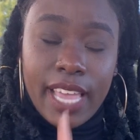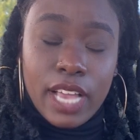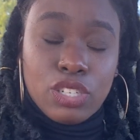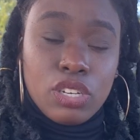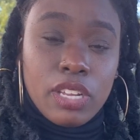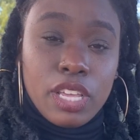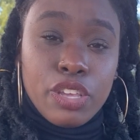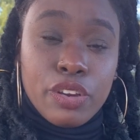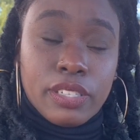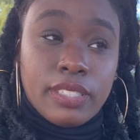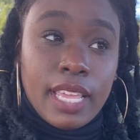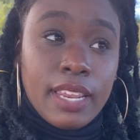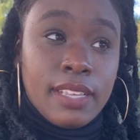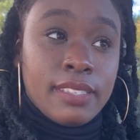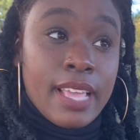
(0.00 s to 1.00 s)
scheduling your
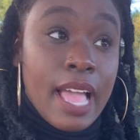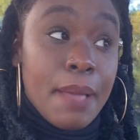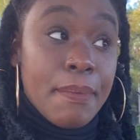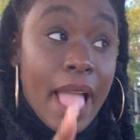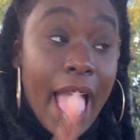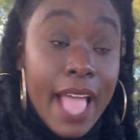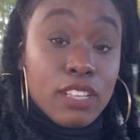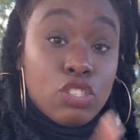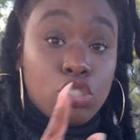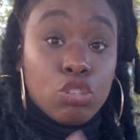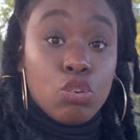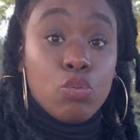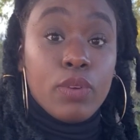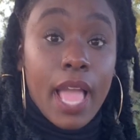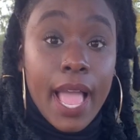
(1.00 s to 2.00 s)
state exam as
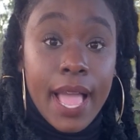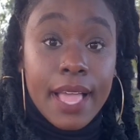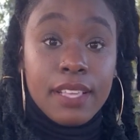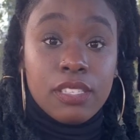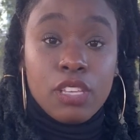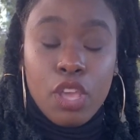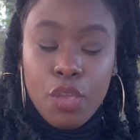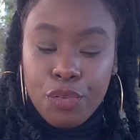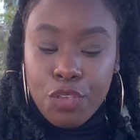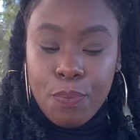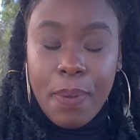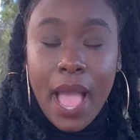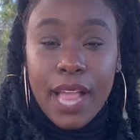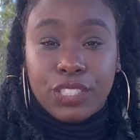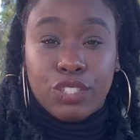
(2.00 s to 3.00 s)
soon as you
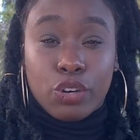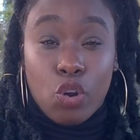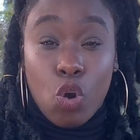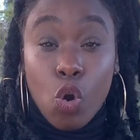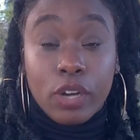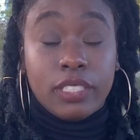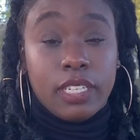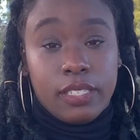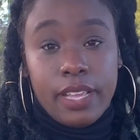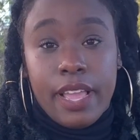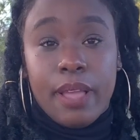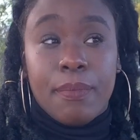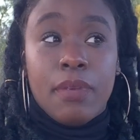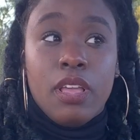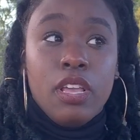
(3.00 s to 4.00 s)
pass your course
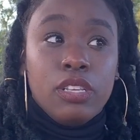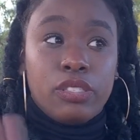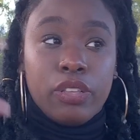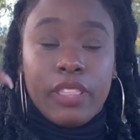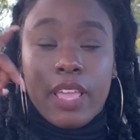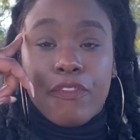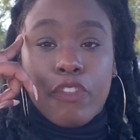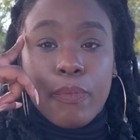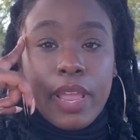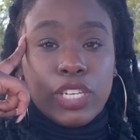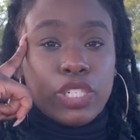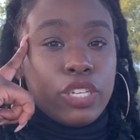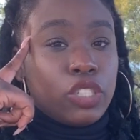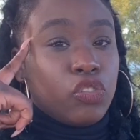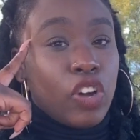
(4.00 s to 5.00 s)
exam, so the
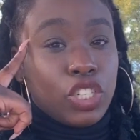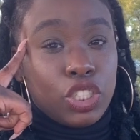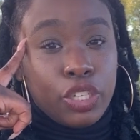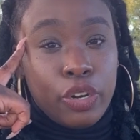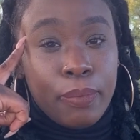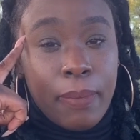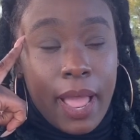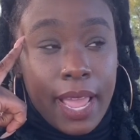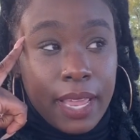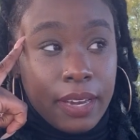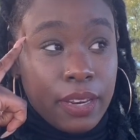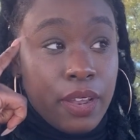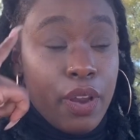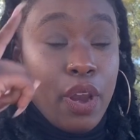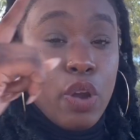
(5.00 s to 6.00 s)
information is fresh in your mind.
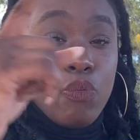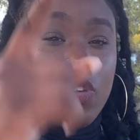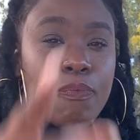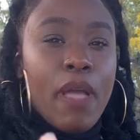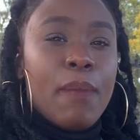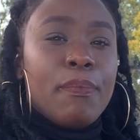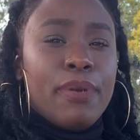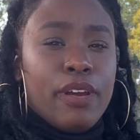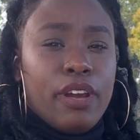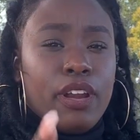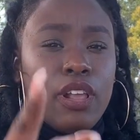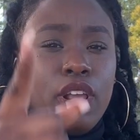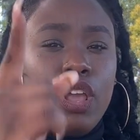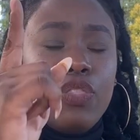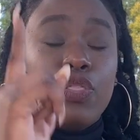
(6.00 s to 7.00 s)
Remember,
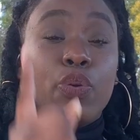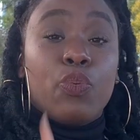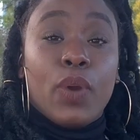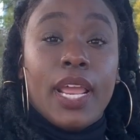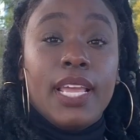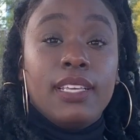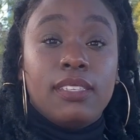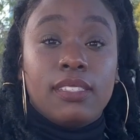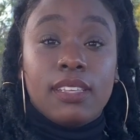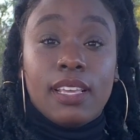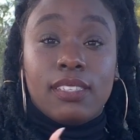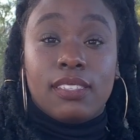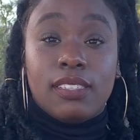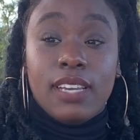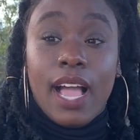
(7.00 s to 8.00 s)
the race
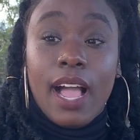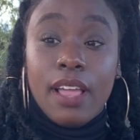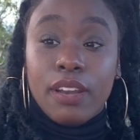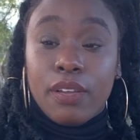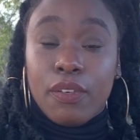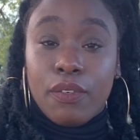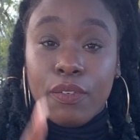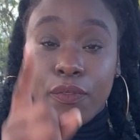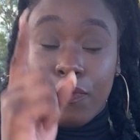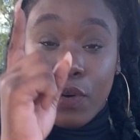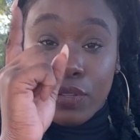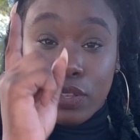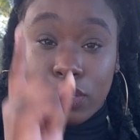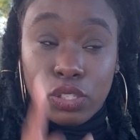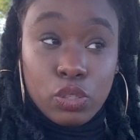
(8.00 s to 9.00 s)
is not for
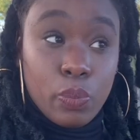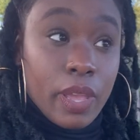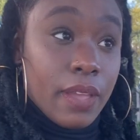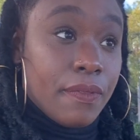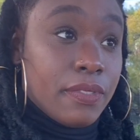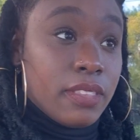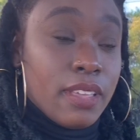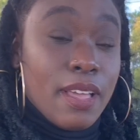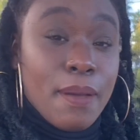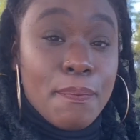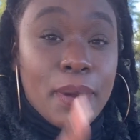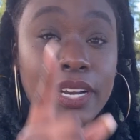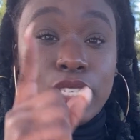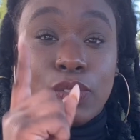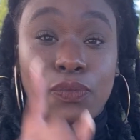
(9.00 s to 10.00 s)
the swift,
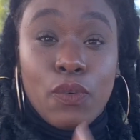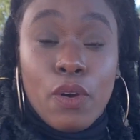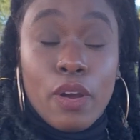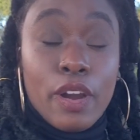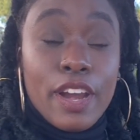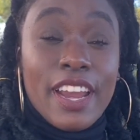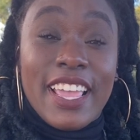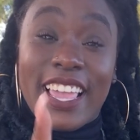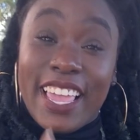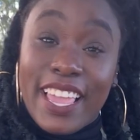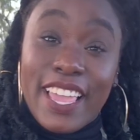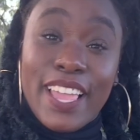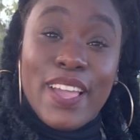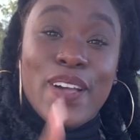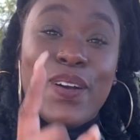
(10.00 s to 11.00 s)
but it's for
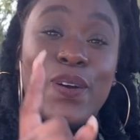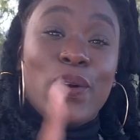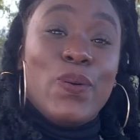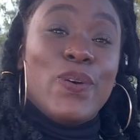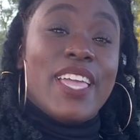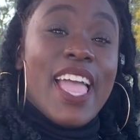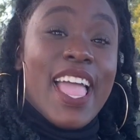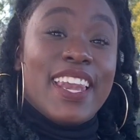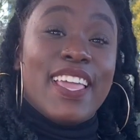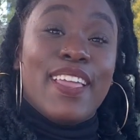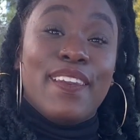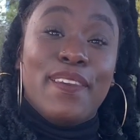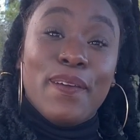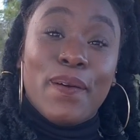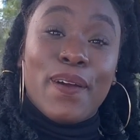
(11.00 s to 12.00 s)
he who can
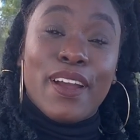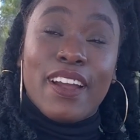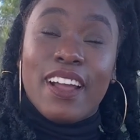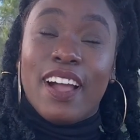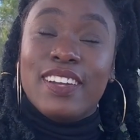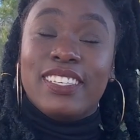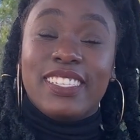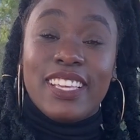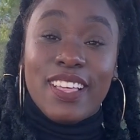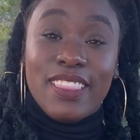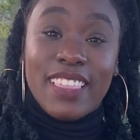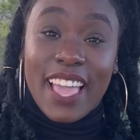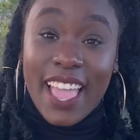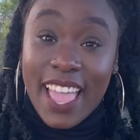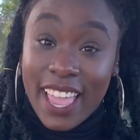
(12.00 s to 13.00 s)
endure until
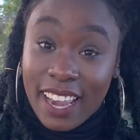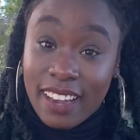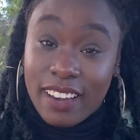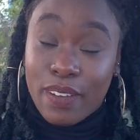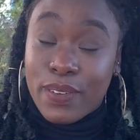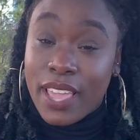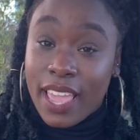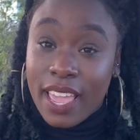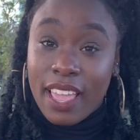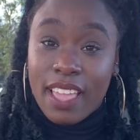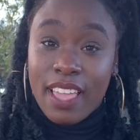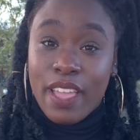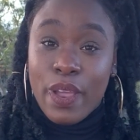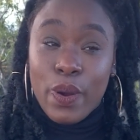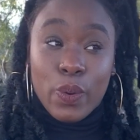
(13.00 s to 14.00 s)
the end, okay?
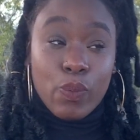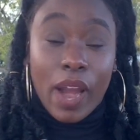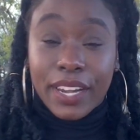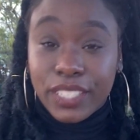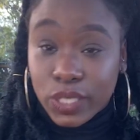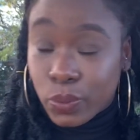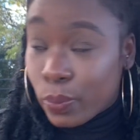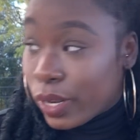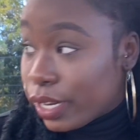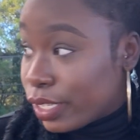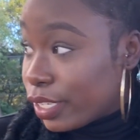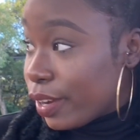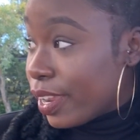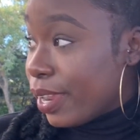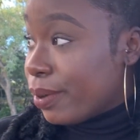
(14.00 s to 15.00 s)
Righteous
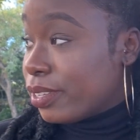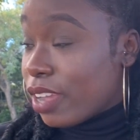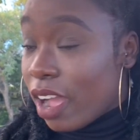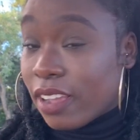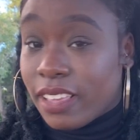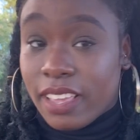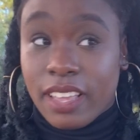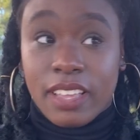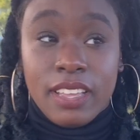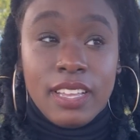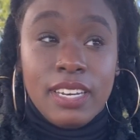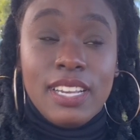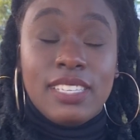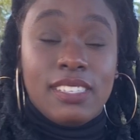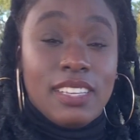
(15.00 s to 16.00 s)
realtor here talking.
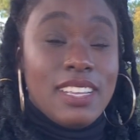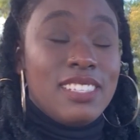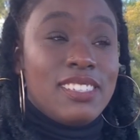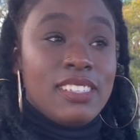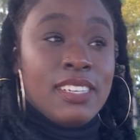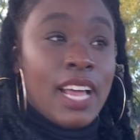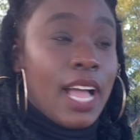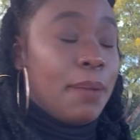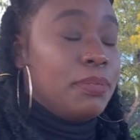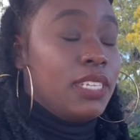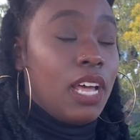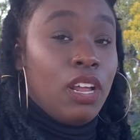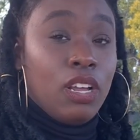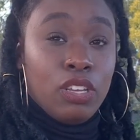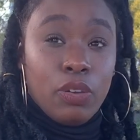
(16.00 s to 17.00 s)
Listen, I'm
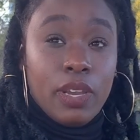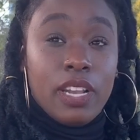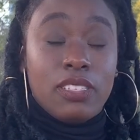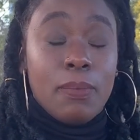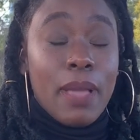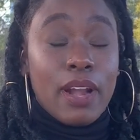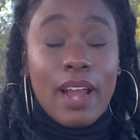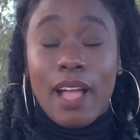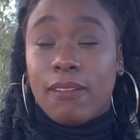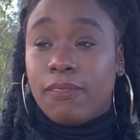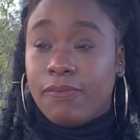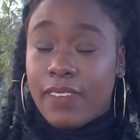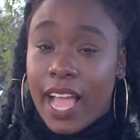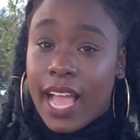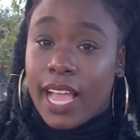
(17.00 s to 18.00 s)
telling you, it doesn't matter how
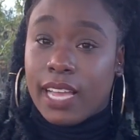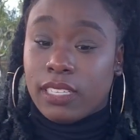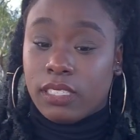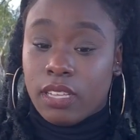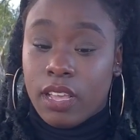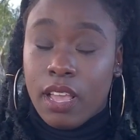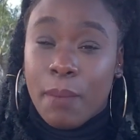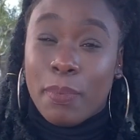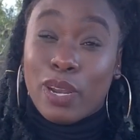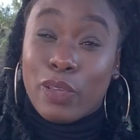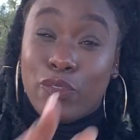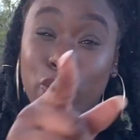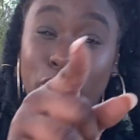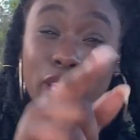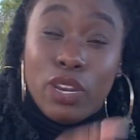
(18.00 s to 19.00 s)
fast, but
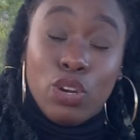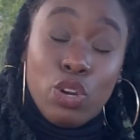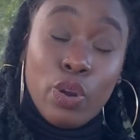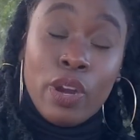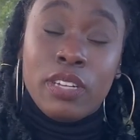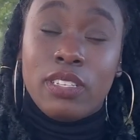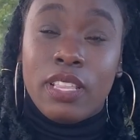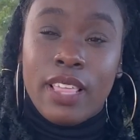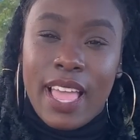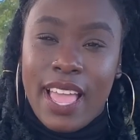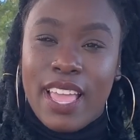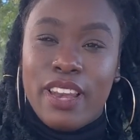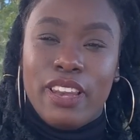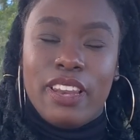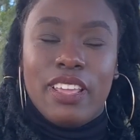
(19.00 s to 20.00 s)
if you can endure until the
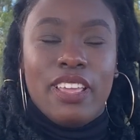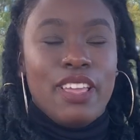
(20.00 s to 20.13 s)
end,